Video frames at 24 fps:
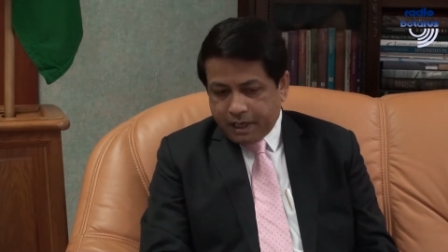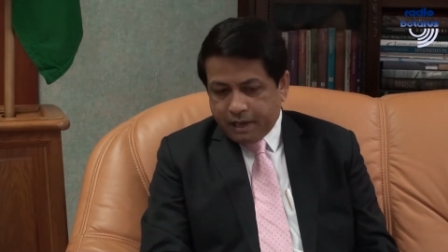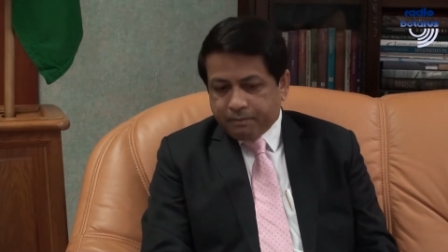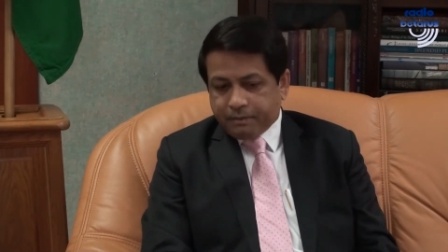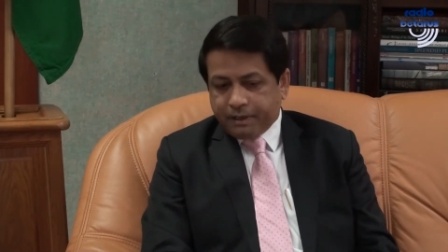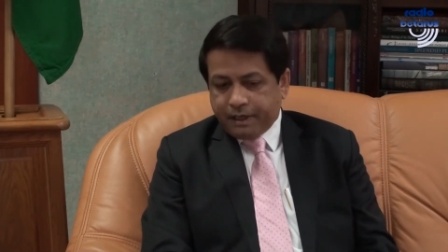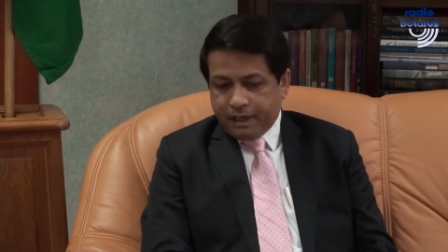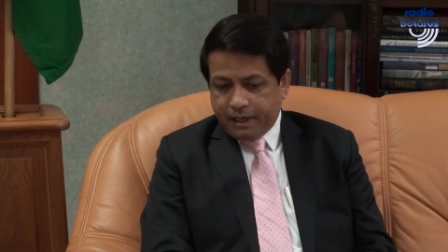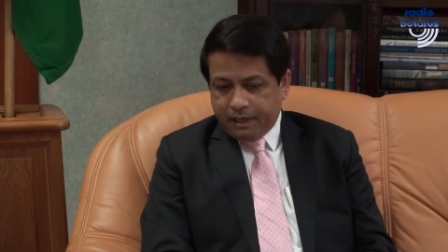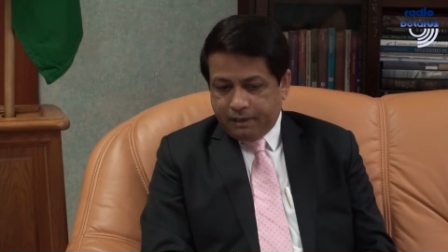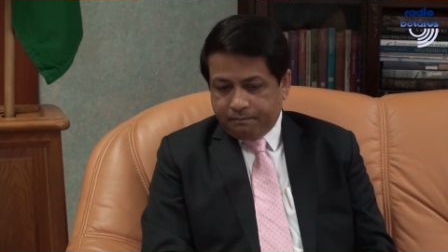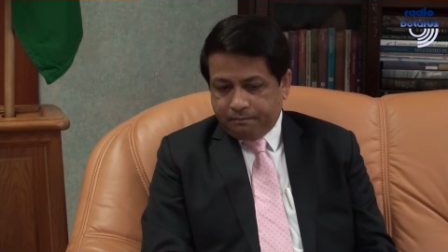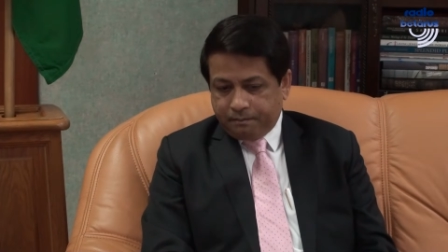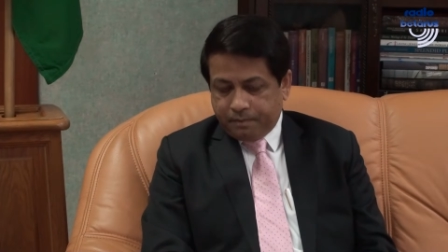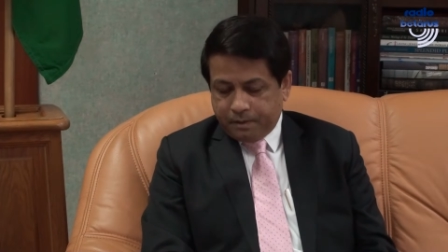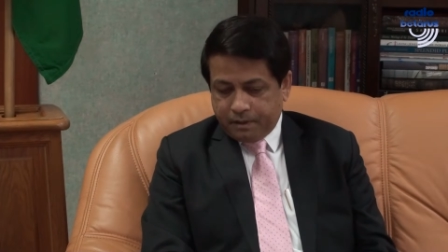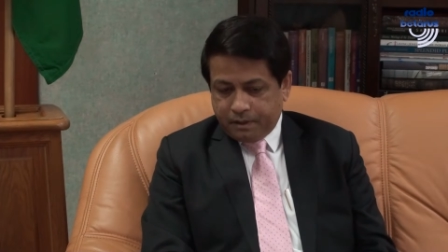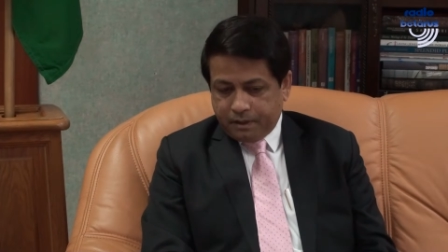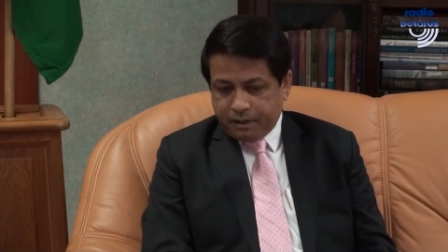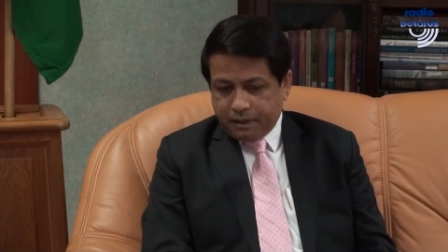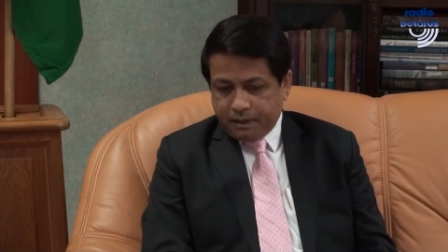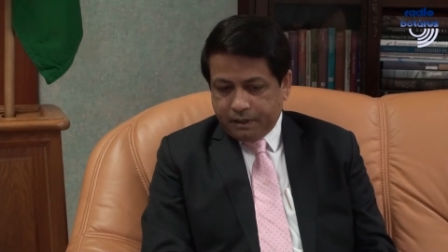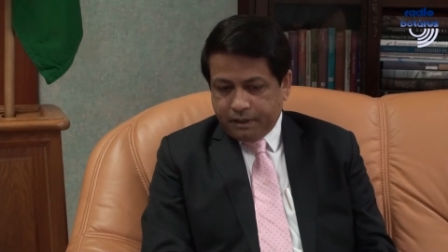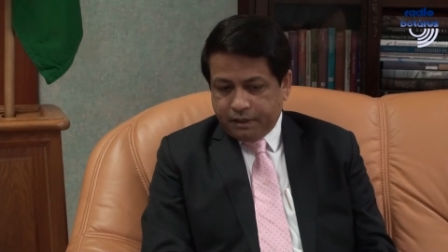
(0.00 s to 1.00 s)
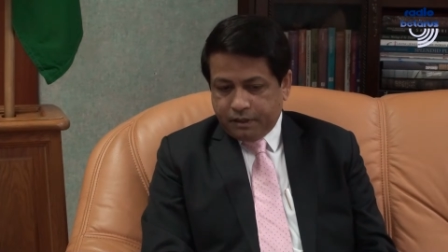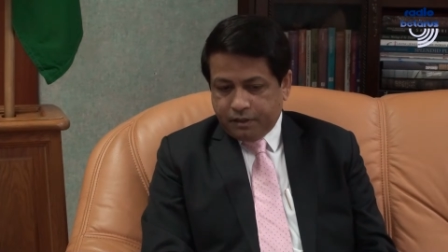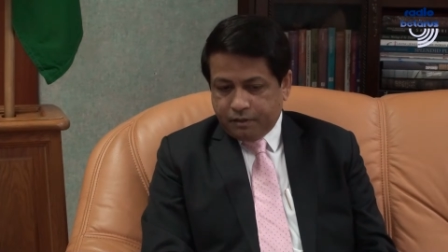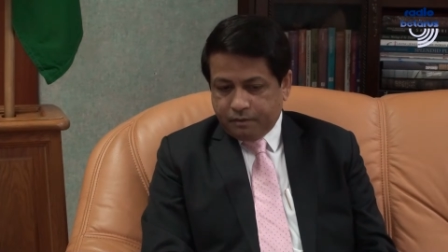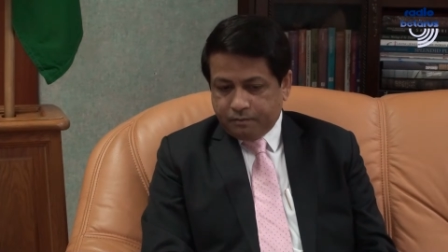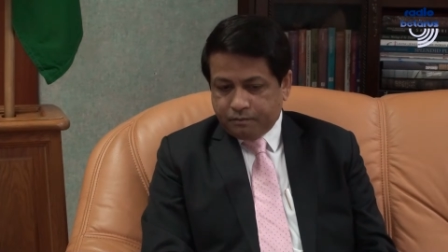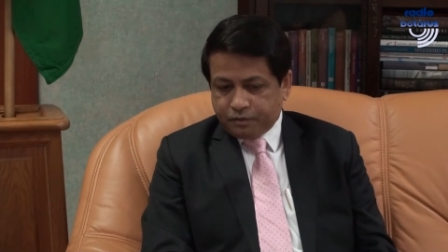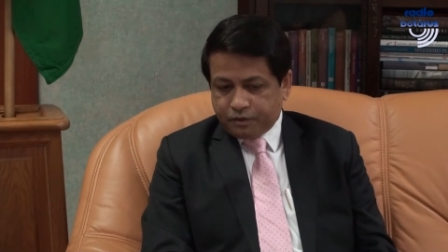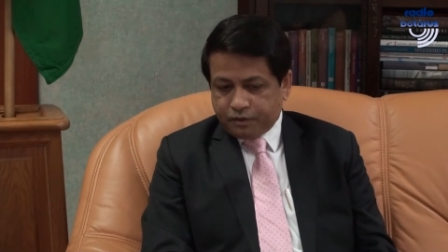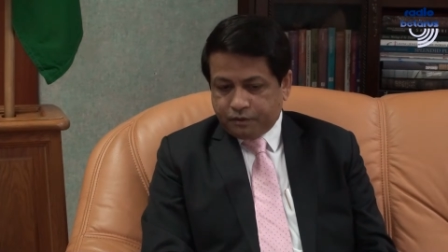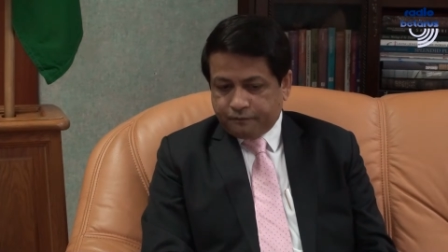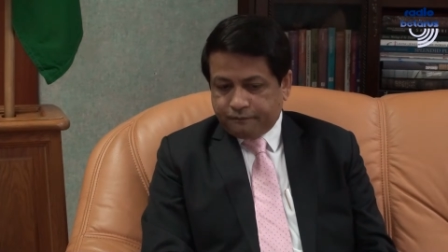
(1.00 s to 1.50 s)
coming up in
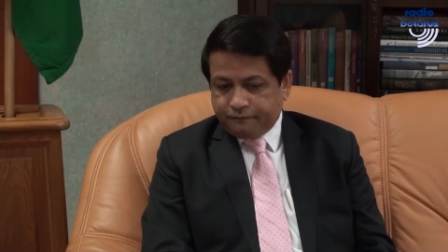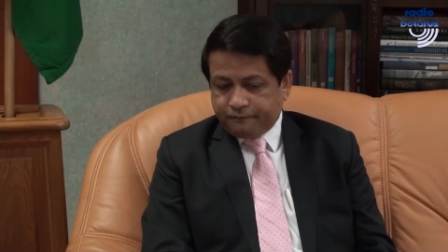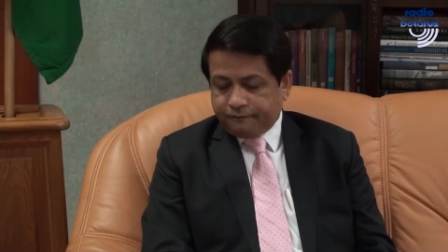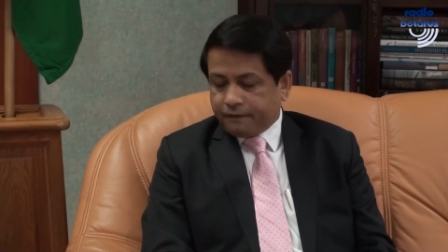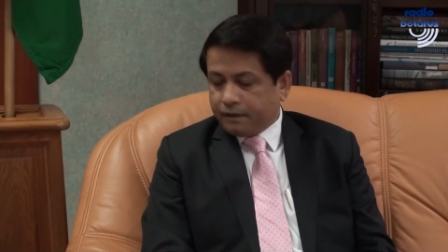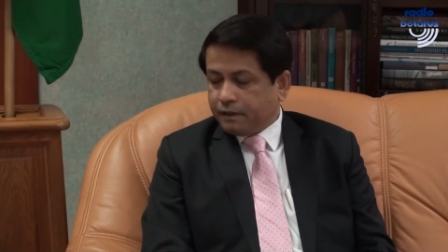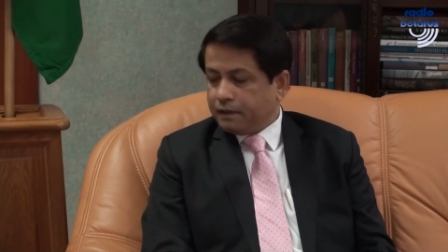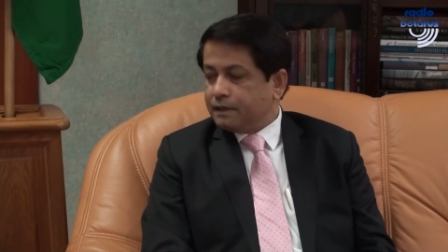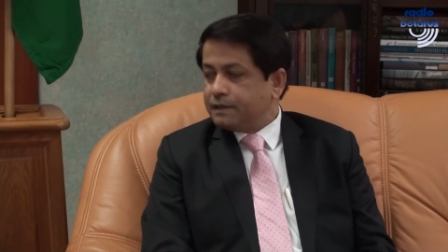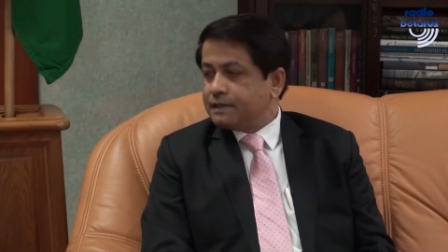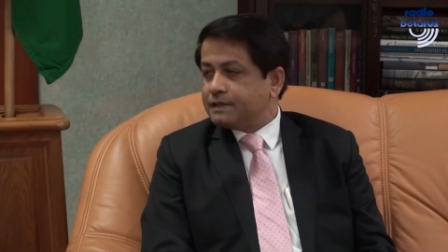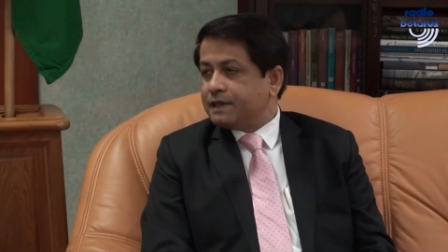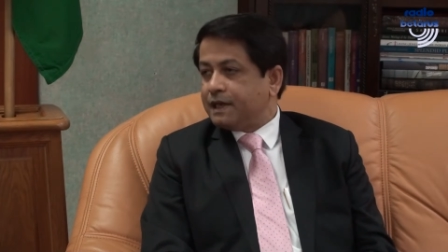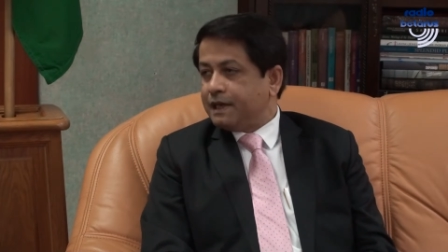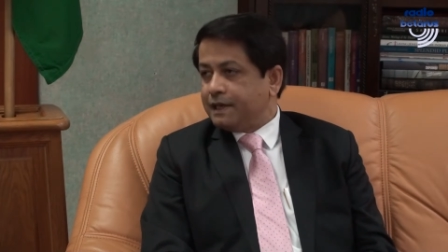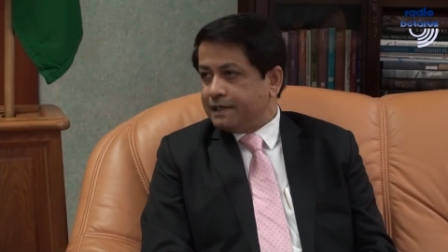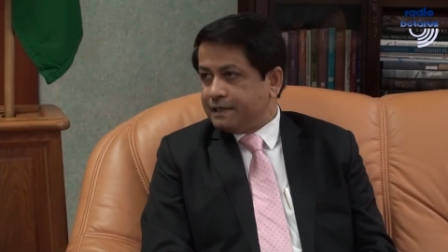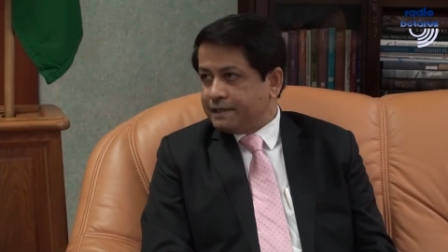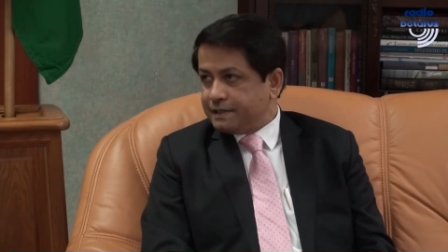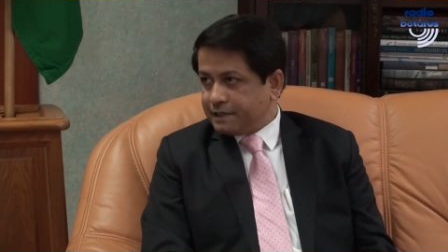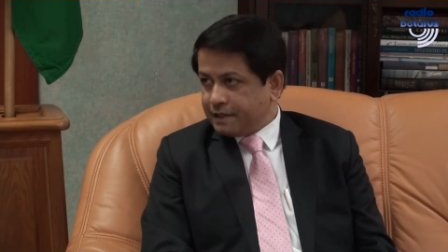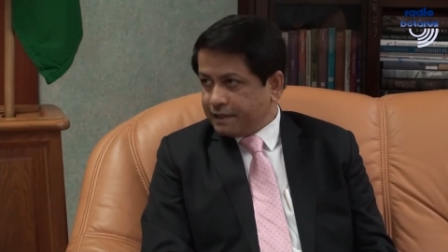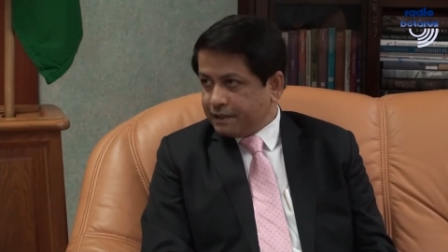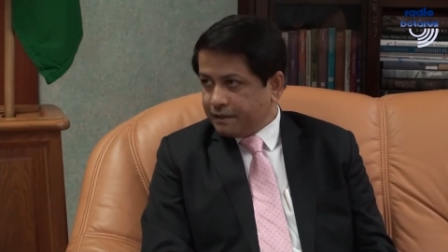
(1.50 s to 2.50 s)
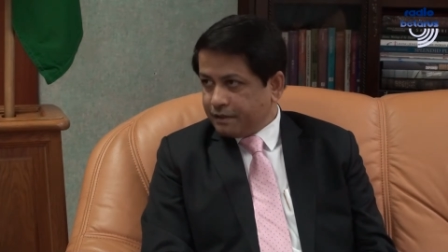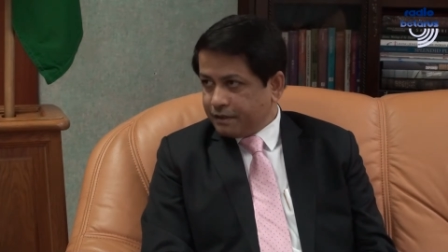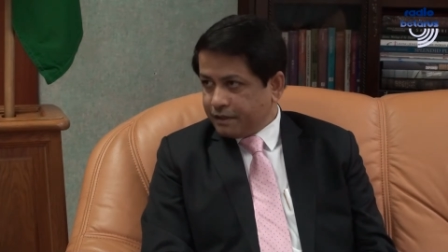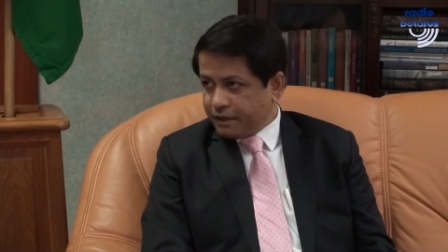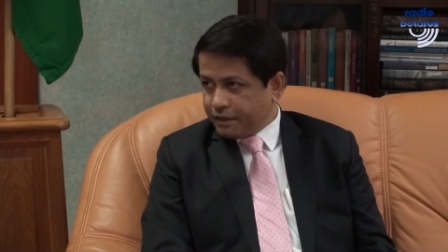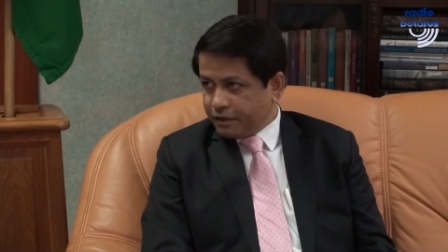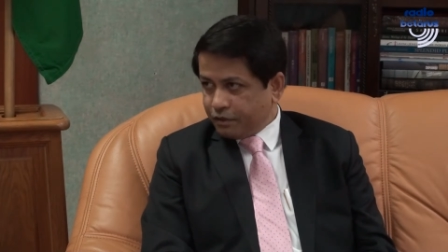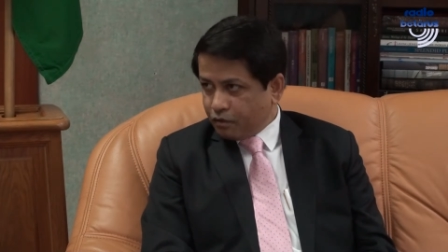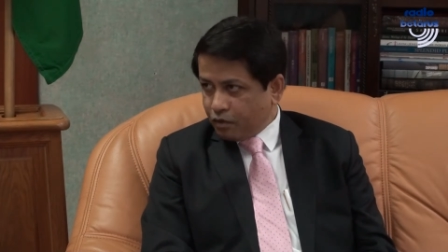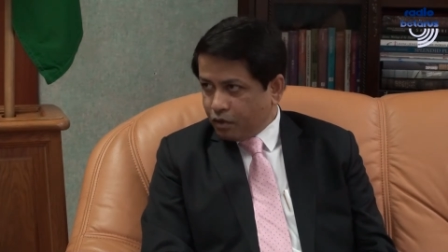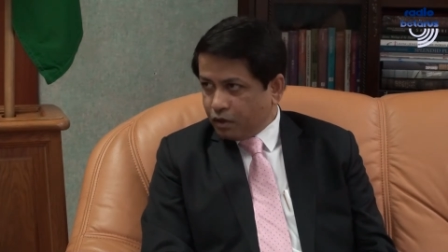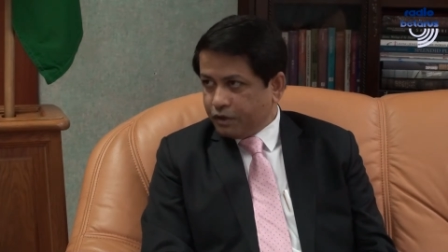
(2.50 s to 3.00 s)
terms of uh, science and
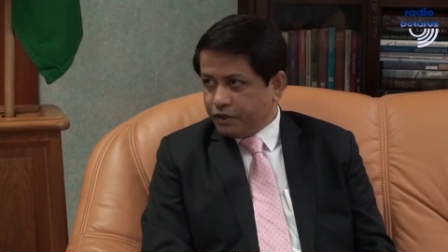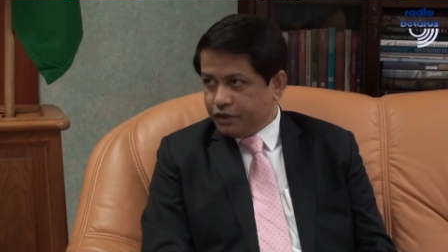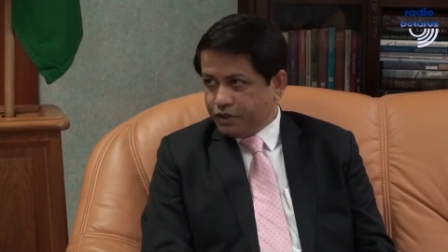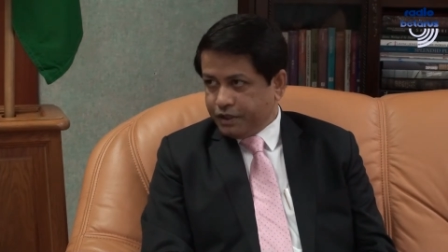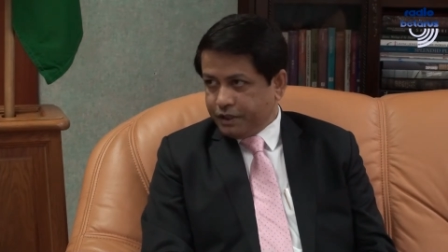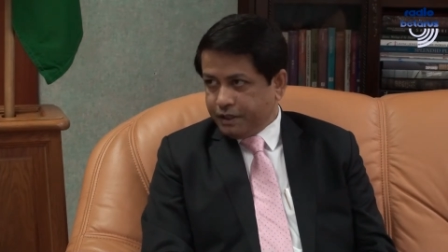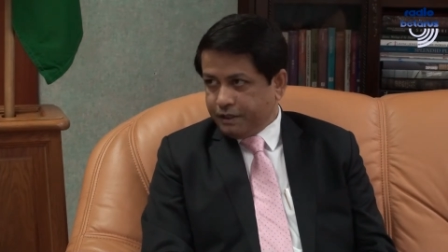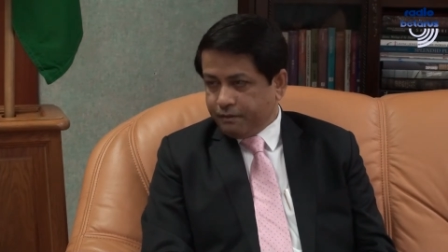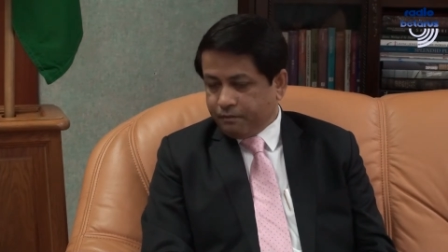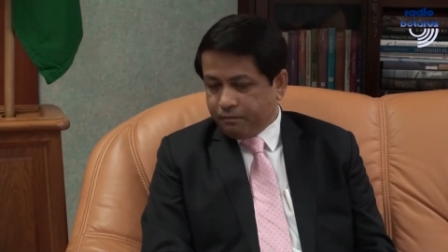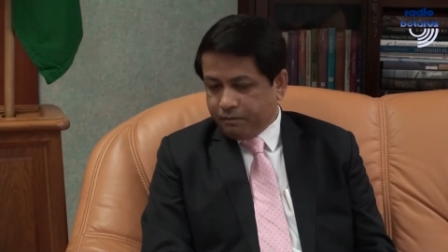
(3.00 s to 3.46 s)
technology.